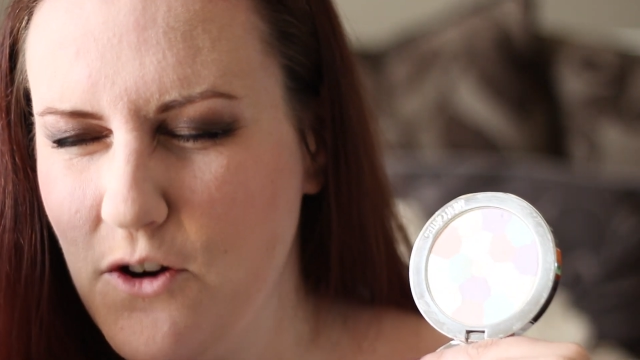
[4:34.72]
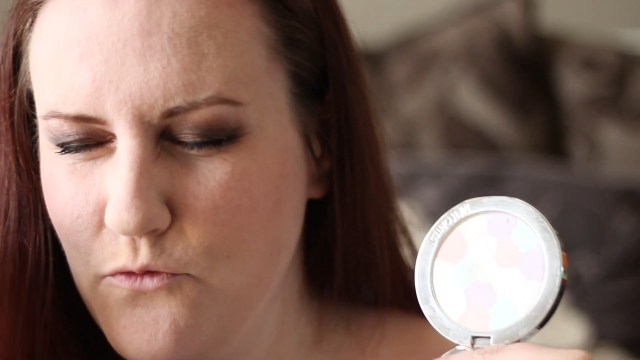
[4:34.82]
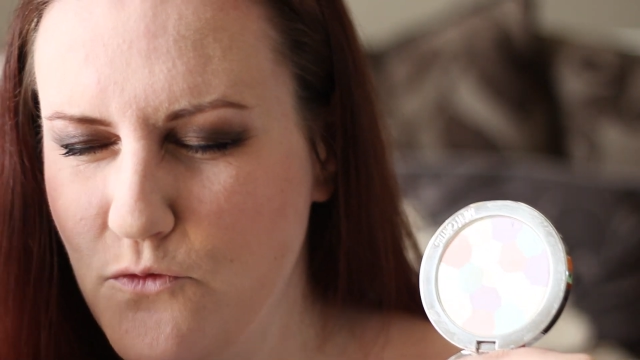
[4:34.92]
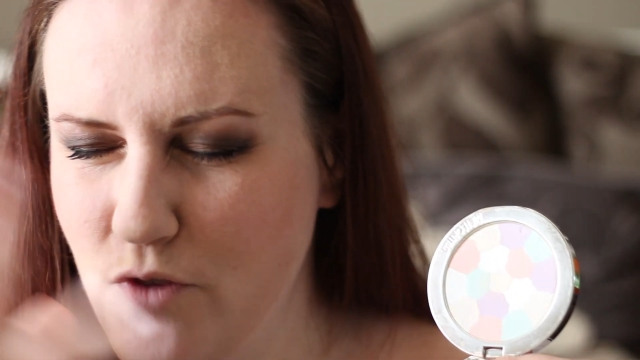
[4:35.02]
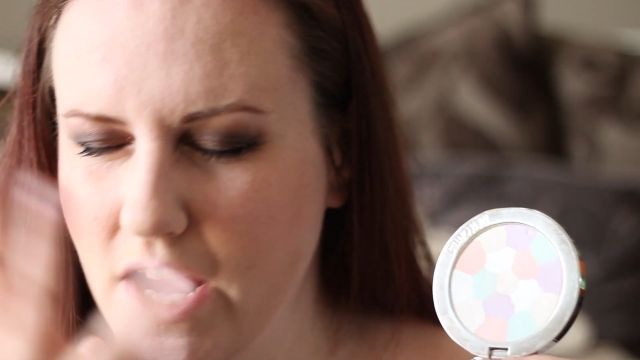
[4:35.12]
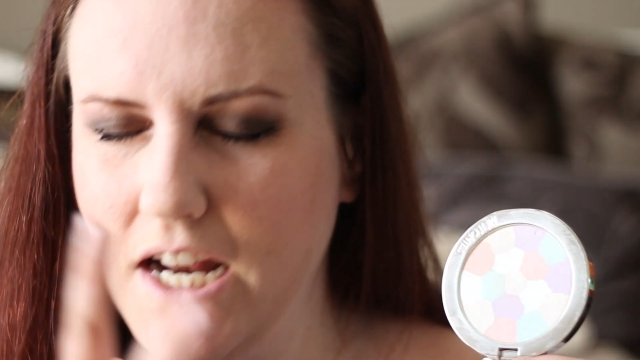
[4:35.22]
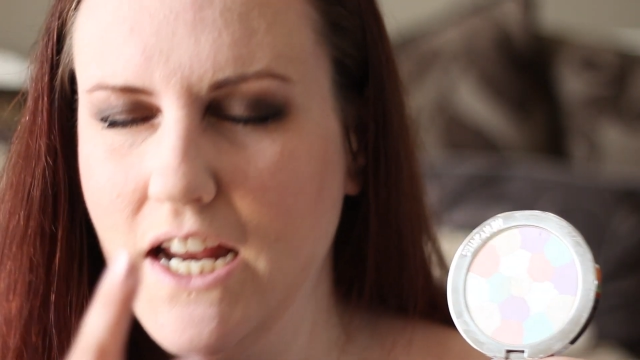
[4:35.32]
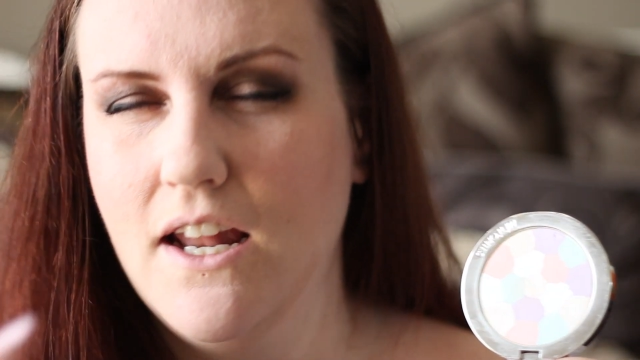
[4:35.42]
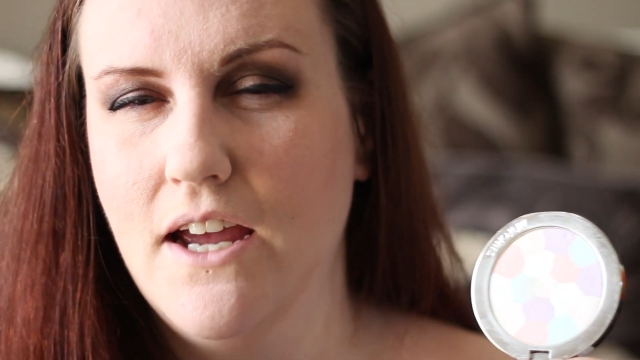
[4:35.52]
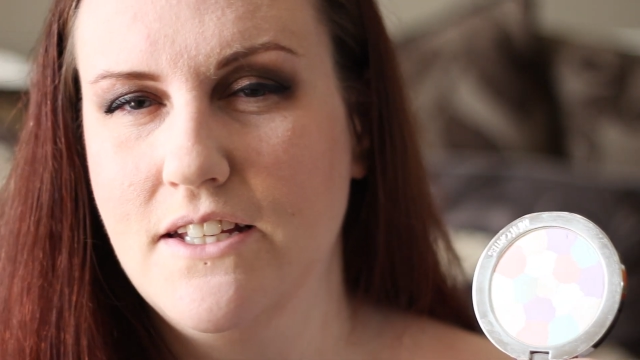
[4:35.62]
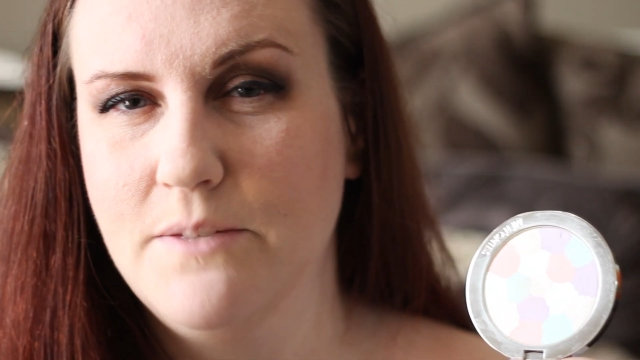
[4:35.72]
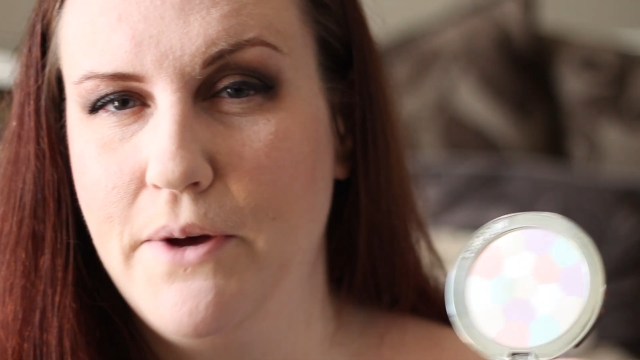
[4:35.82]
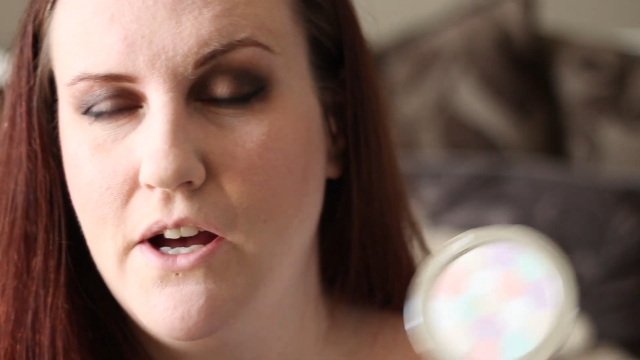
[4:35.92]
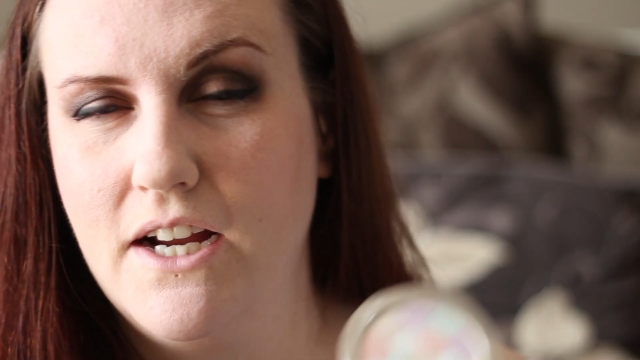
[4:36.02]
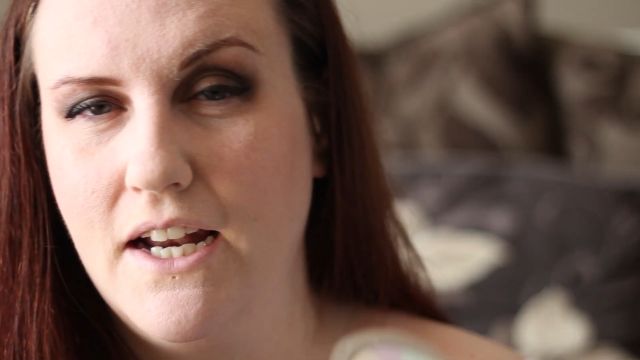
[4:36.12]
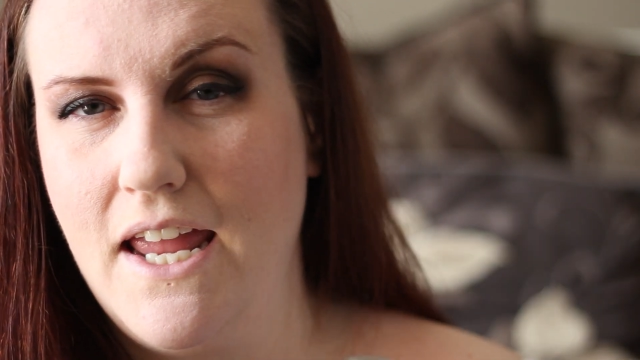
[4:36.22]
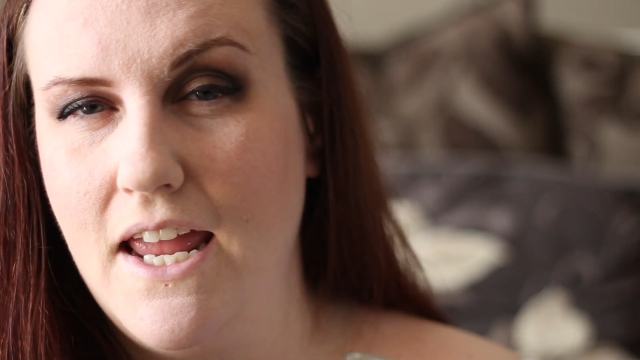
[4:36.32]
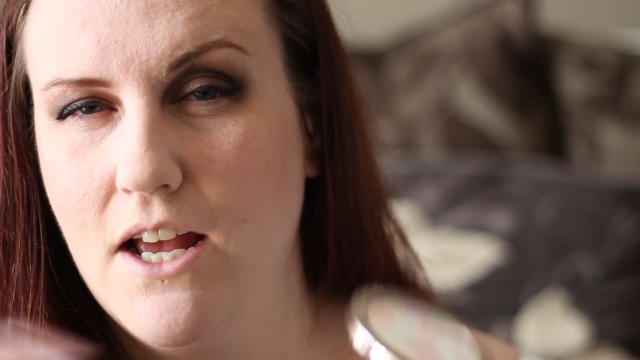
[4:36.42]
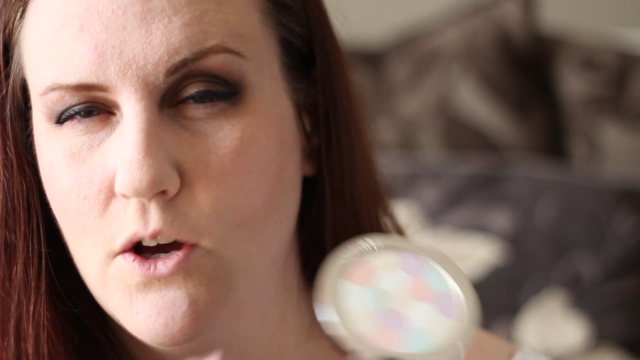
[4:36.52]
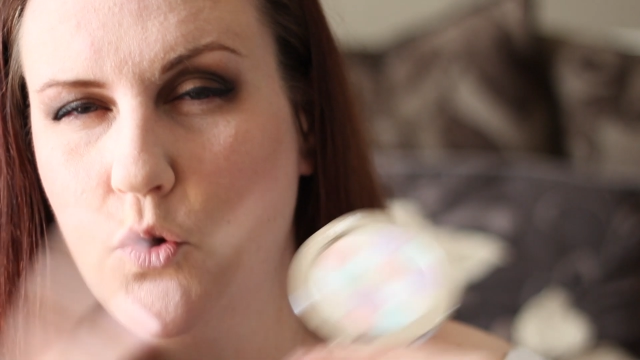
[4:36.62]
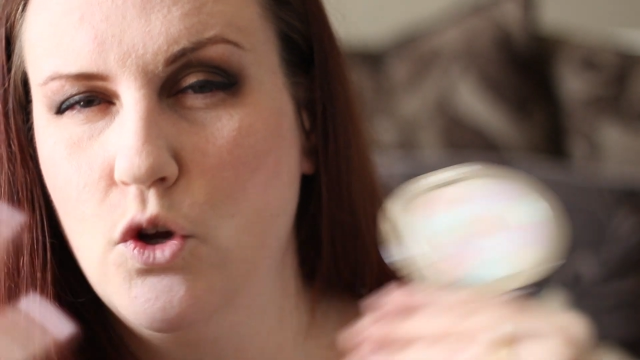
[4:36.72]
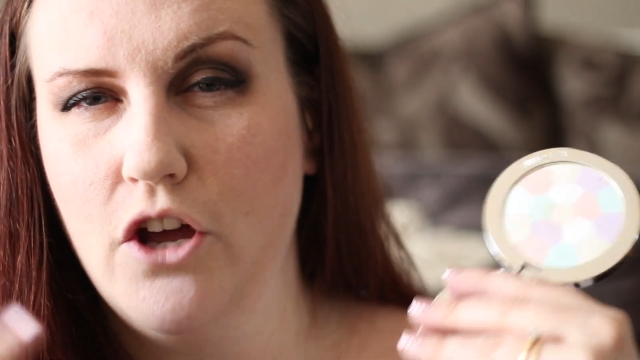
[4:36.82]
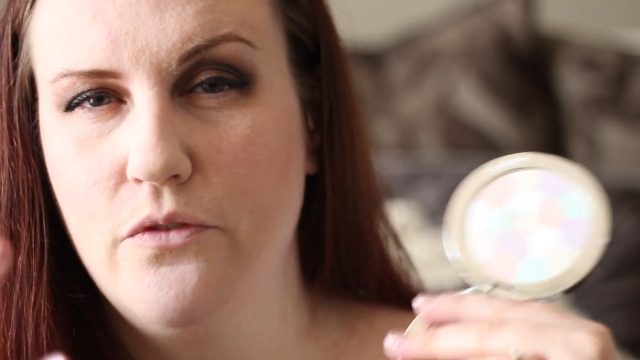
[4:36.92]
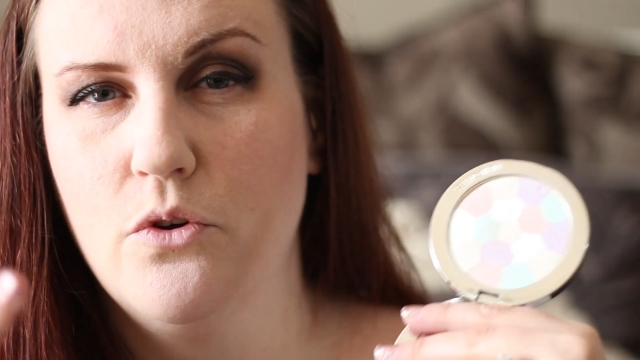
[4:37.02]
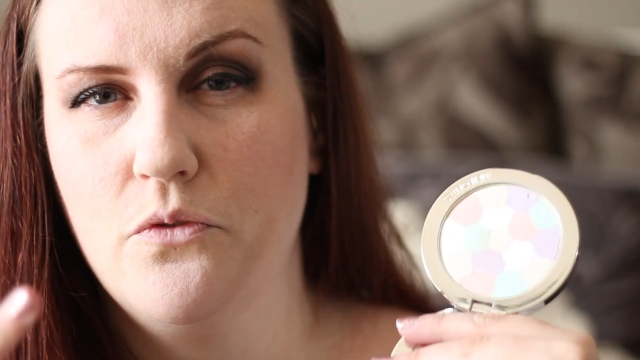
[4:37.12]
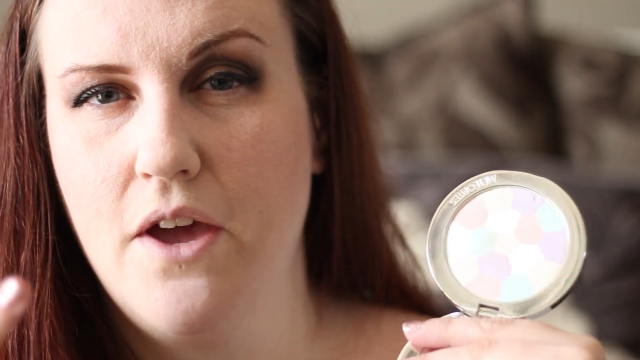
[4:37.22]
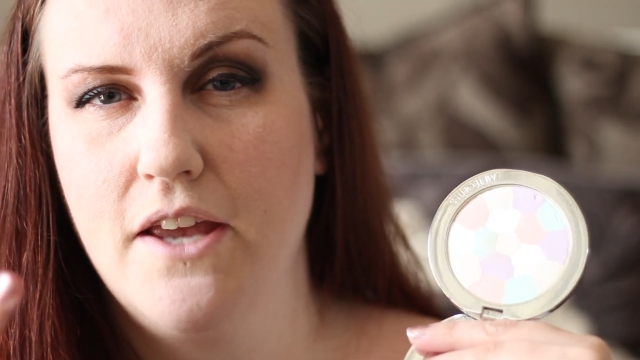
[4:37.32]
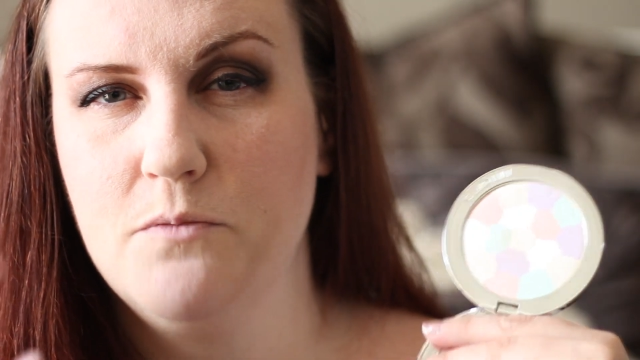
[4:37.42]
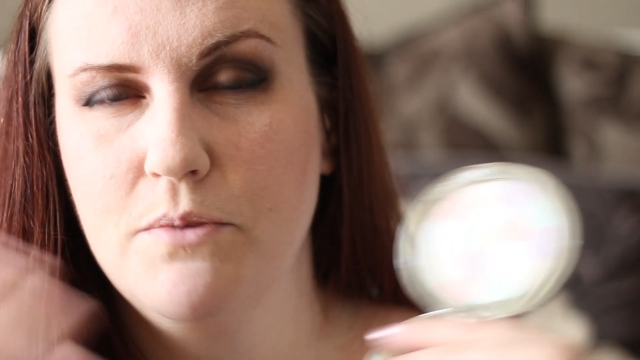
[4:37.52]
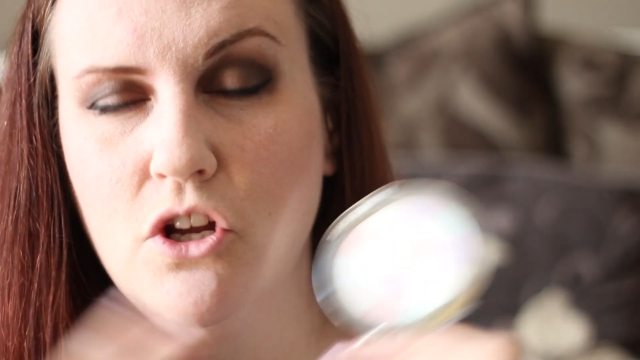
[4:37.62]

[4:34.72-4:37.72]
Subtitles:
Really light sparkly all over your face.